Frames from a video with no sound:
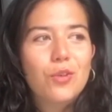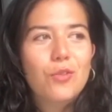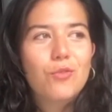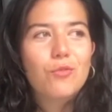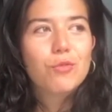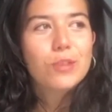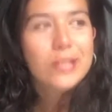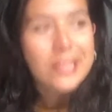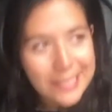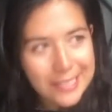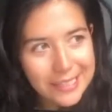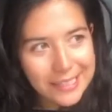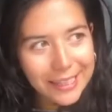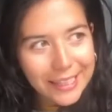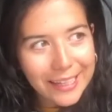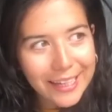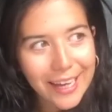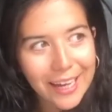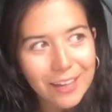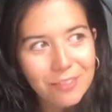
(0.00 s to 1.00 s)

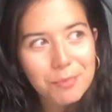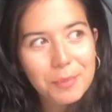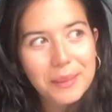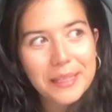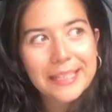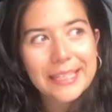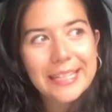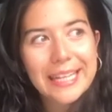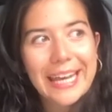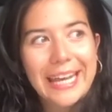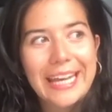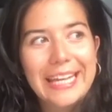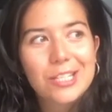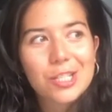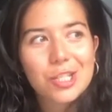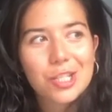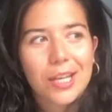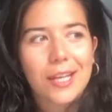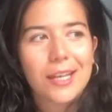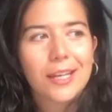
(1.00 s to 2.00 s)
recently I've been
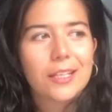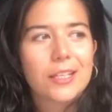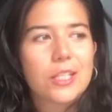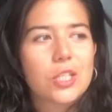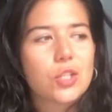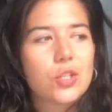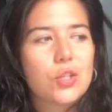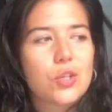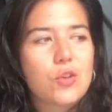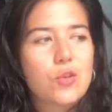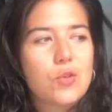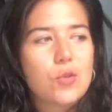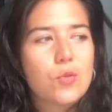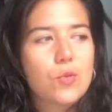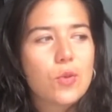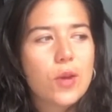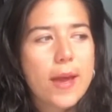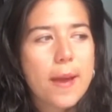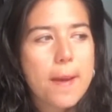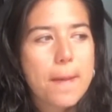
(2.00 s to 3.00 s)
itching
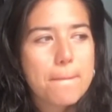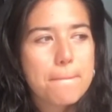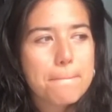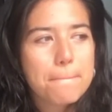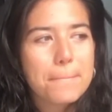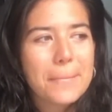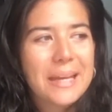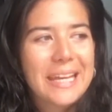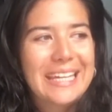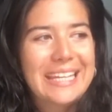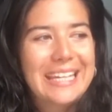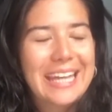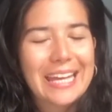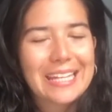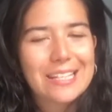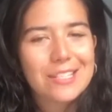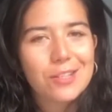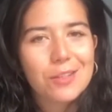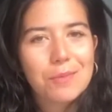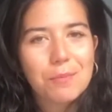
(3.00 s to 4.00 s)
to get
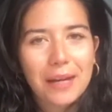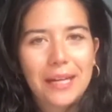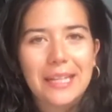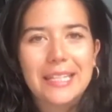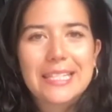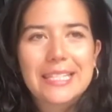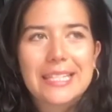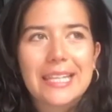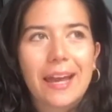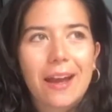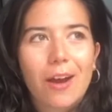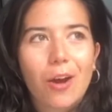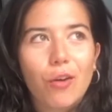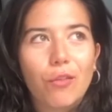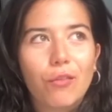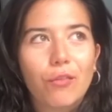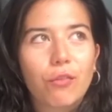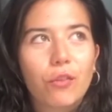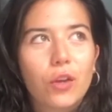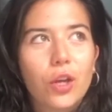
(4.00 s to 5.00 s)
into the mindset
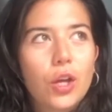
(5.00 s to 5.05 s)
of